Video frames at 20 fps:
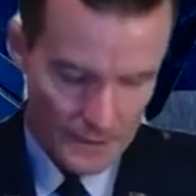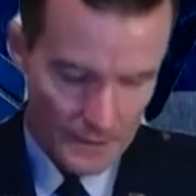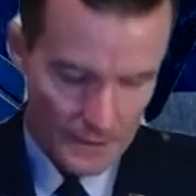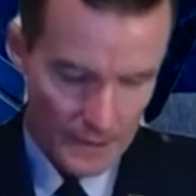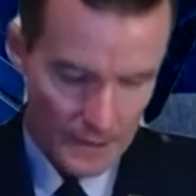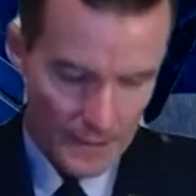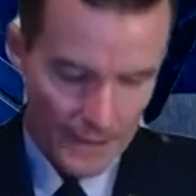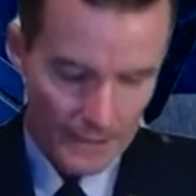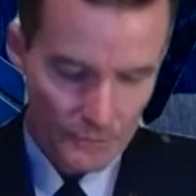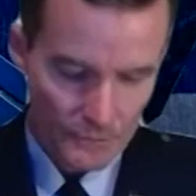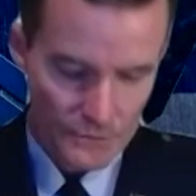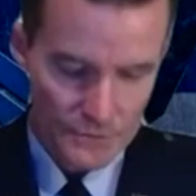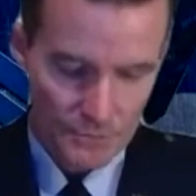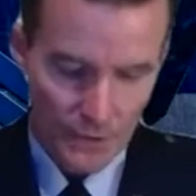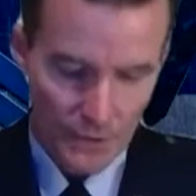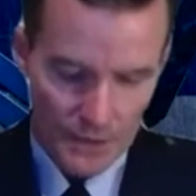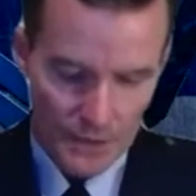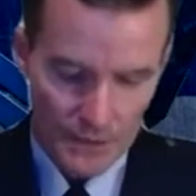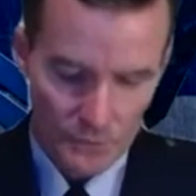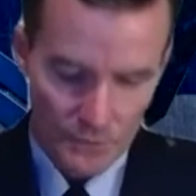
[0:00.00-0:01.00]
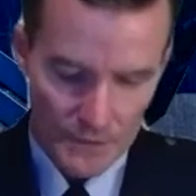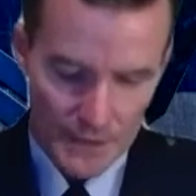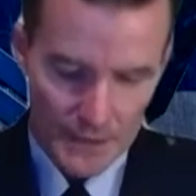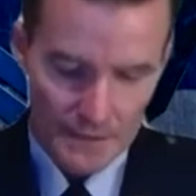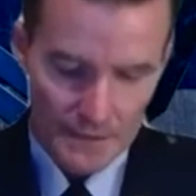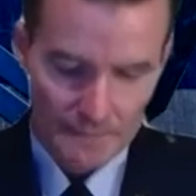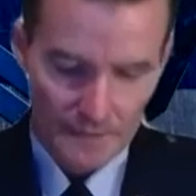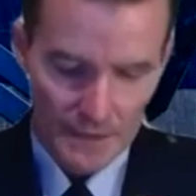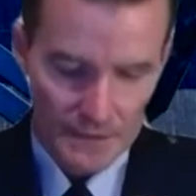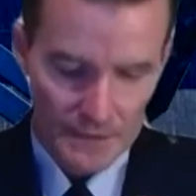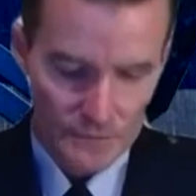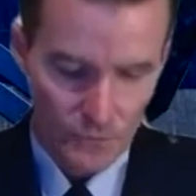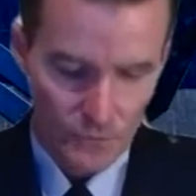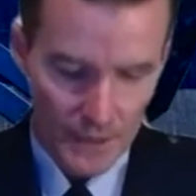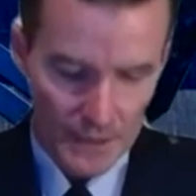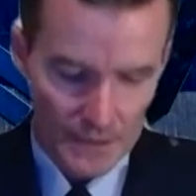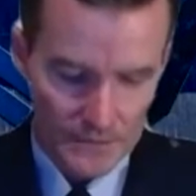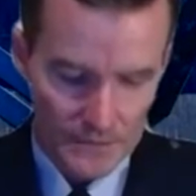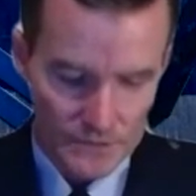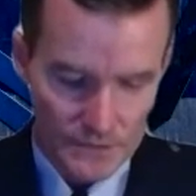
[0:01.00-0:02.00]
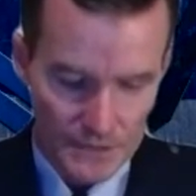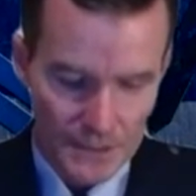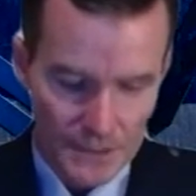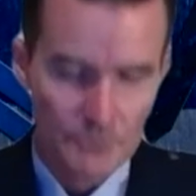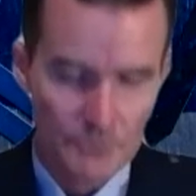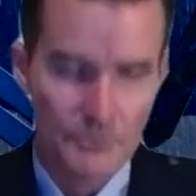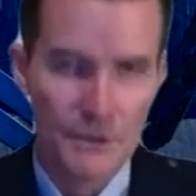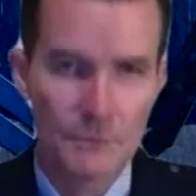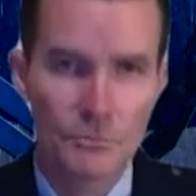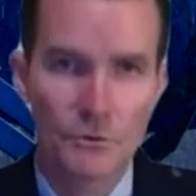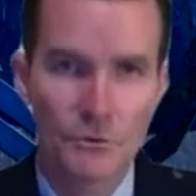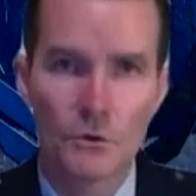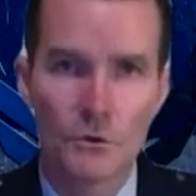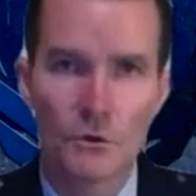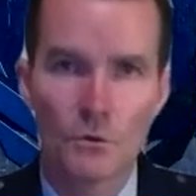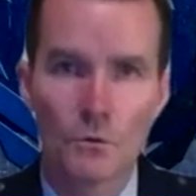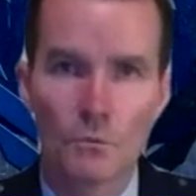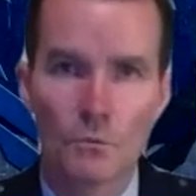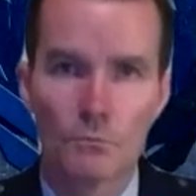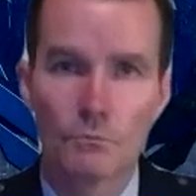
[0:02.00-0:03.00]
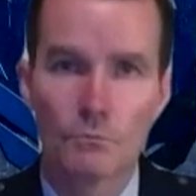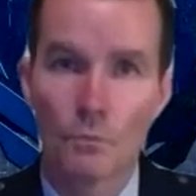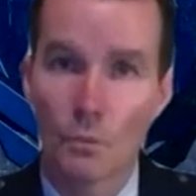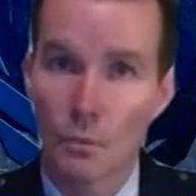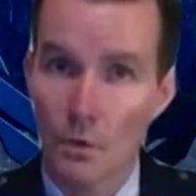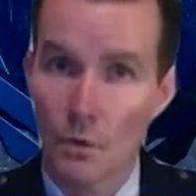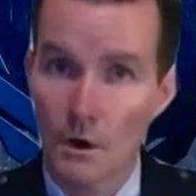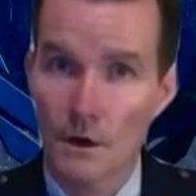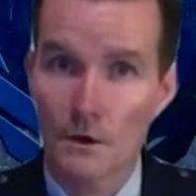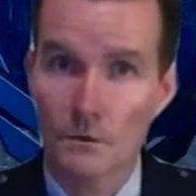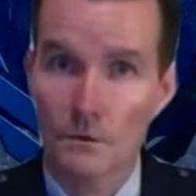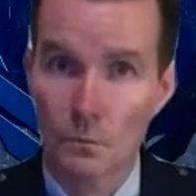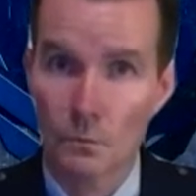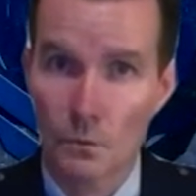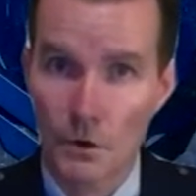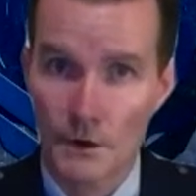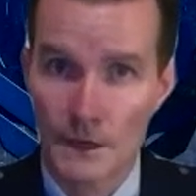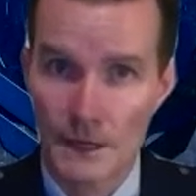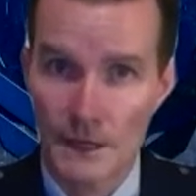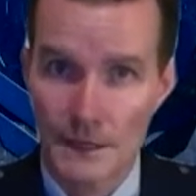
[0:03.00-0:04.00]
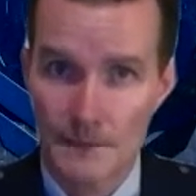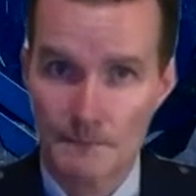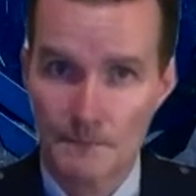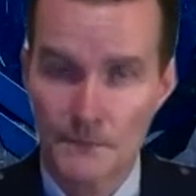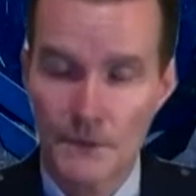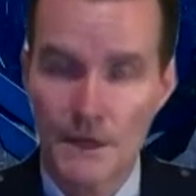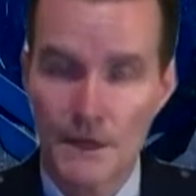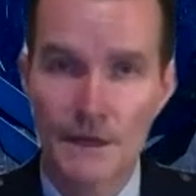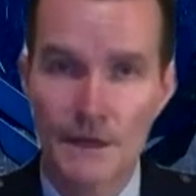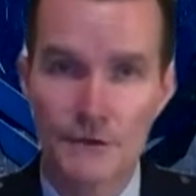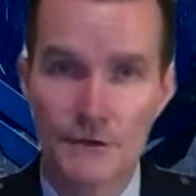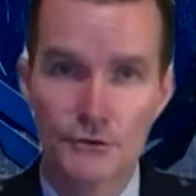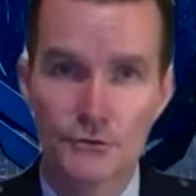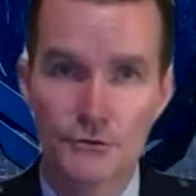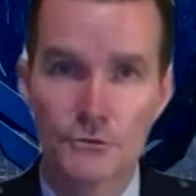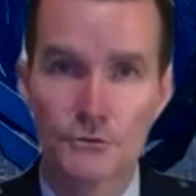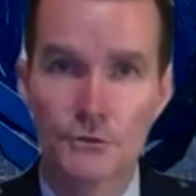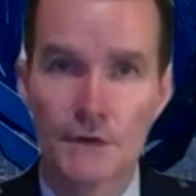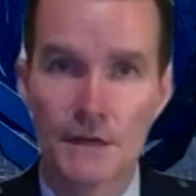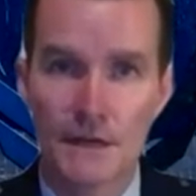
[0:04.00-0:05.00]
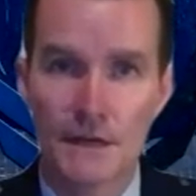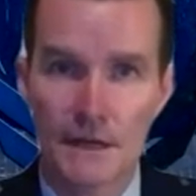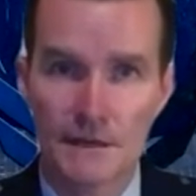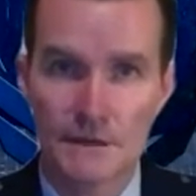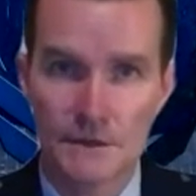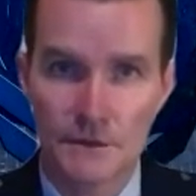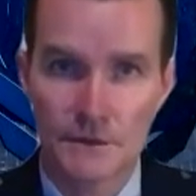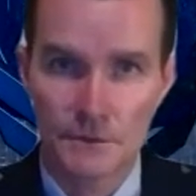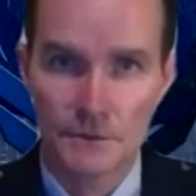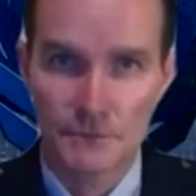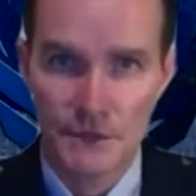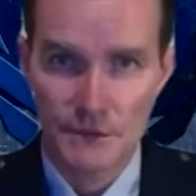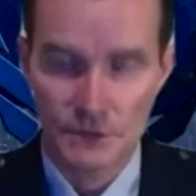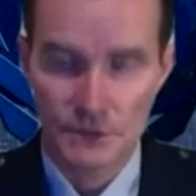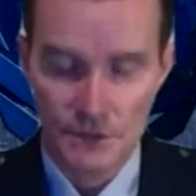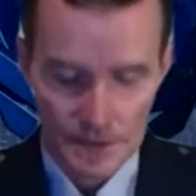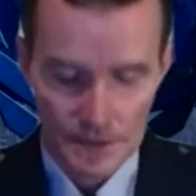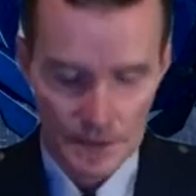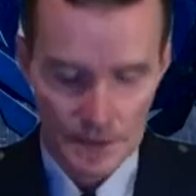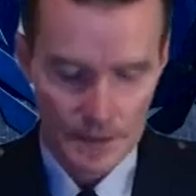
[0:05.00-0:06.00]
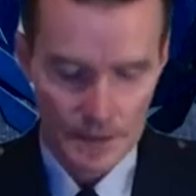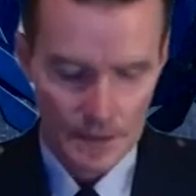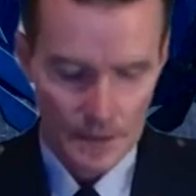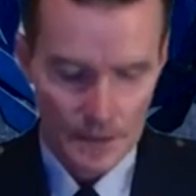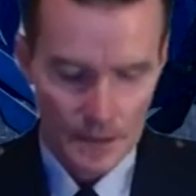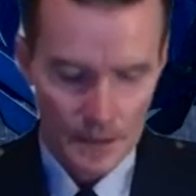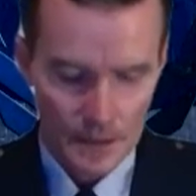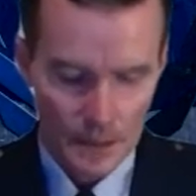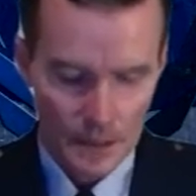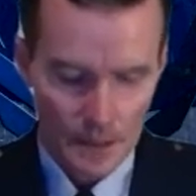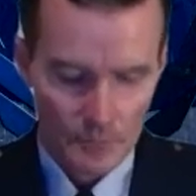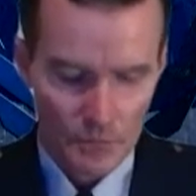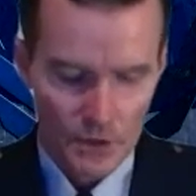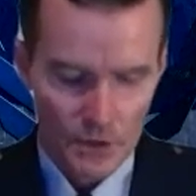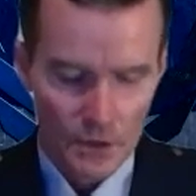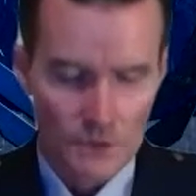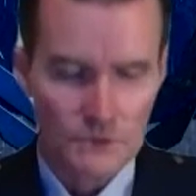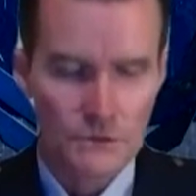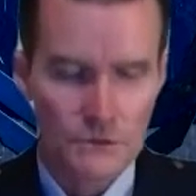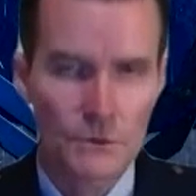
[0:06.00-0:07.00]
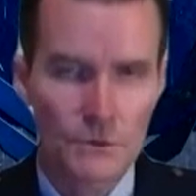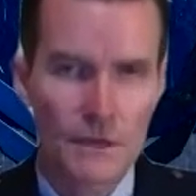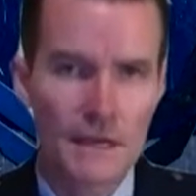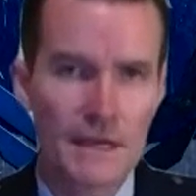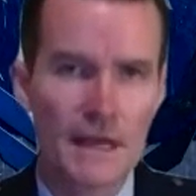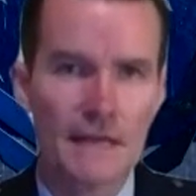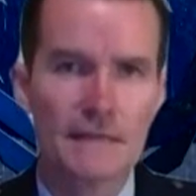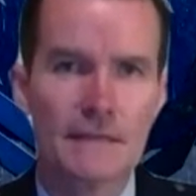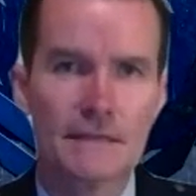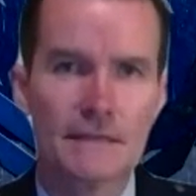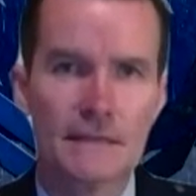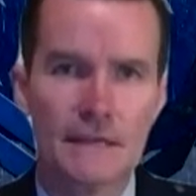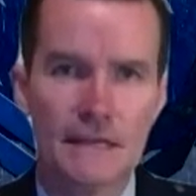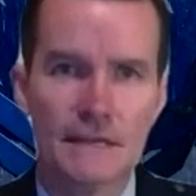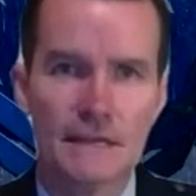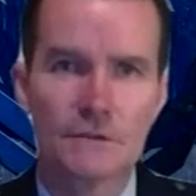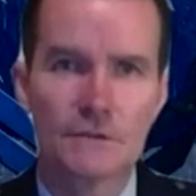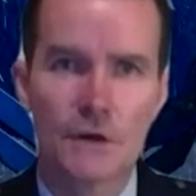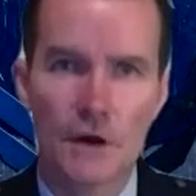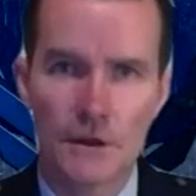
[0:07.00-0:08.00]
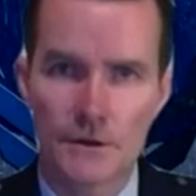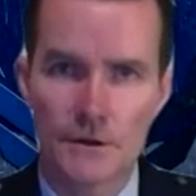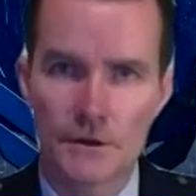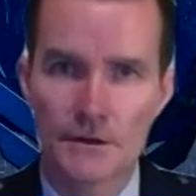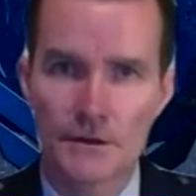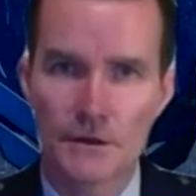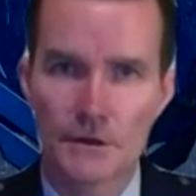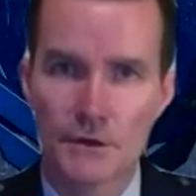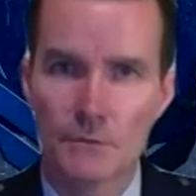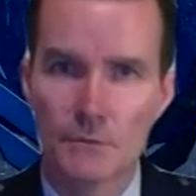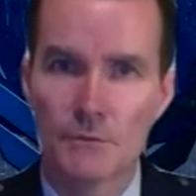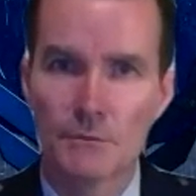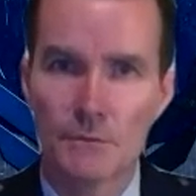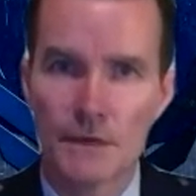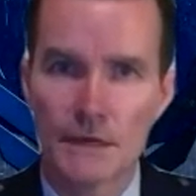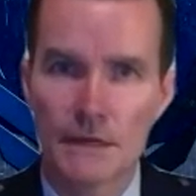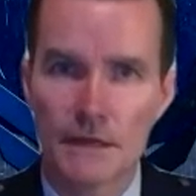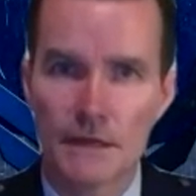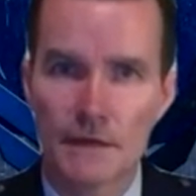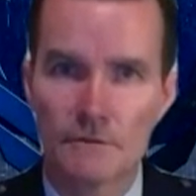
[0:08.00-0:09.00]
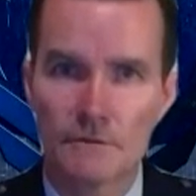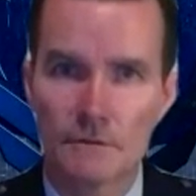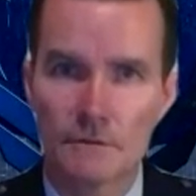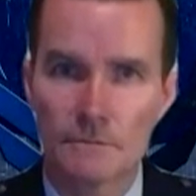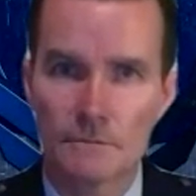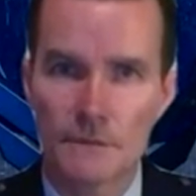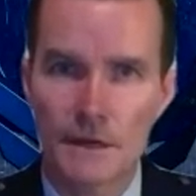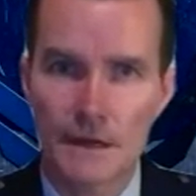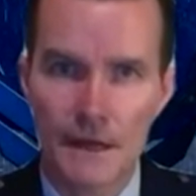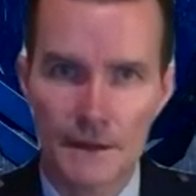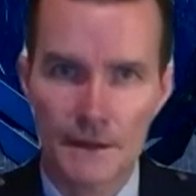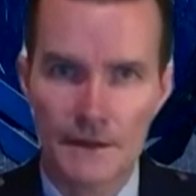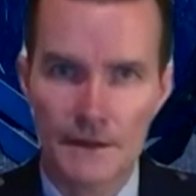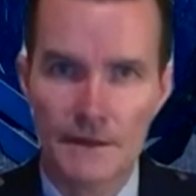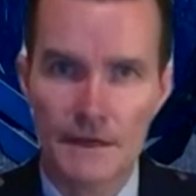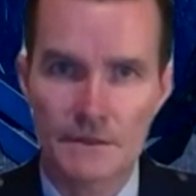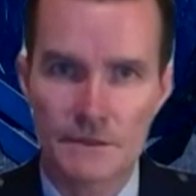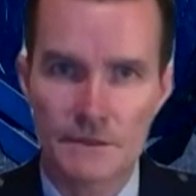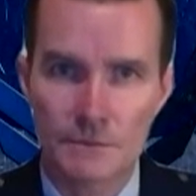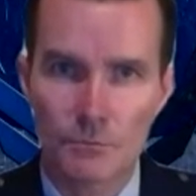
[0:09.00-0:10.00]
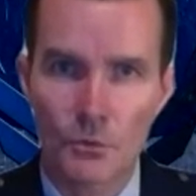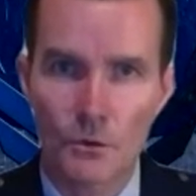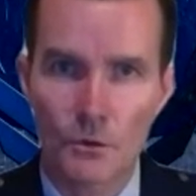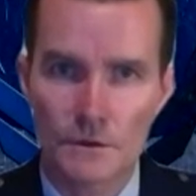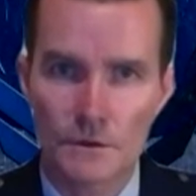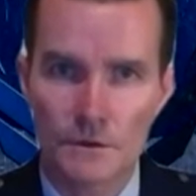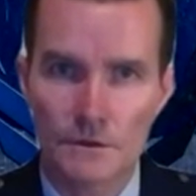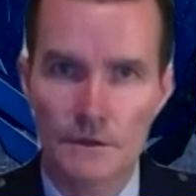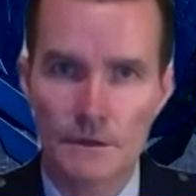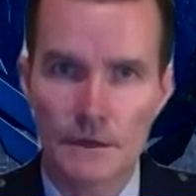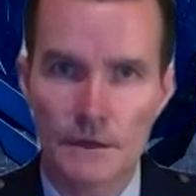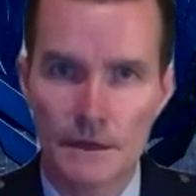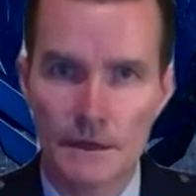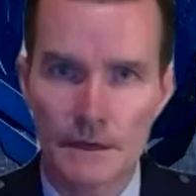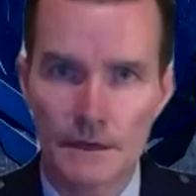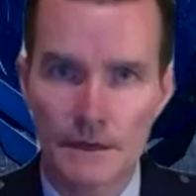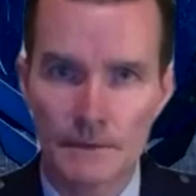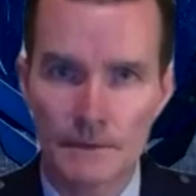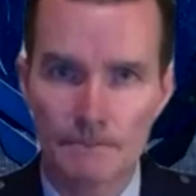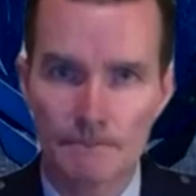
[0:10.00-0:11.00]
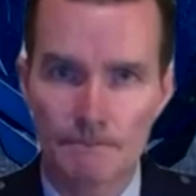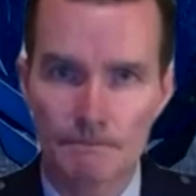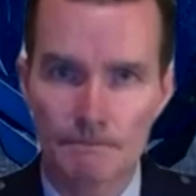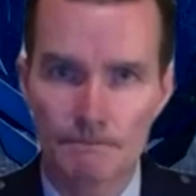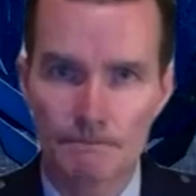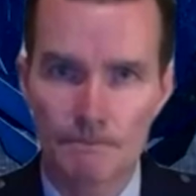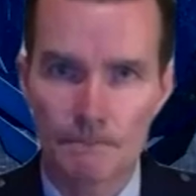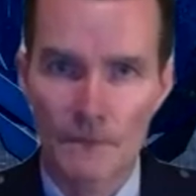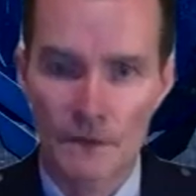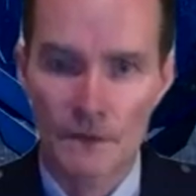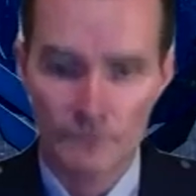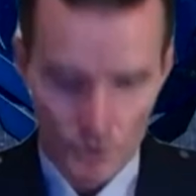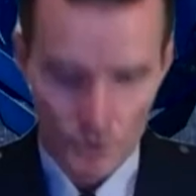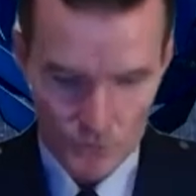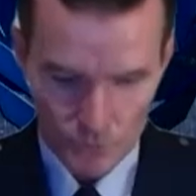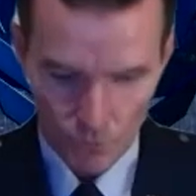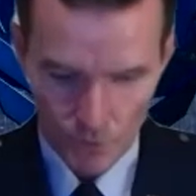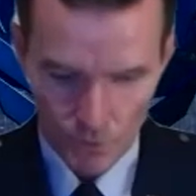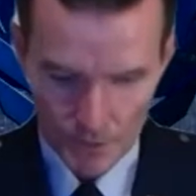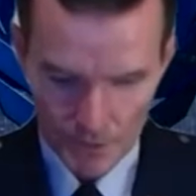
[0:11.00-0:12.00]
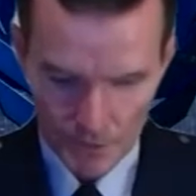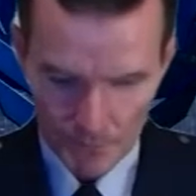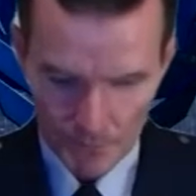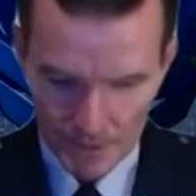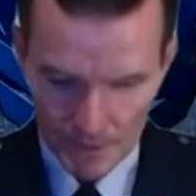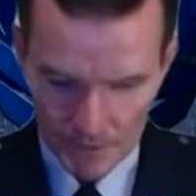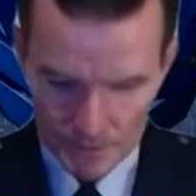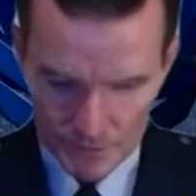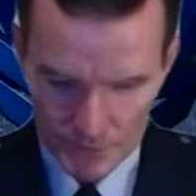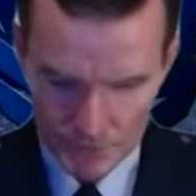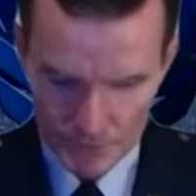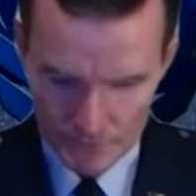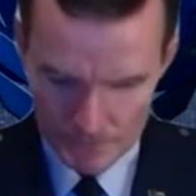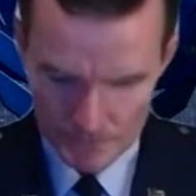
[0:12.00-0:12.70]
He responded with innovative ways to keep people, one, working, and two, connected to the mission, but also connected to each other at the human being level. And I think that's important for a squadron commander to do.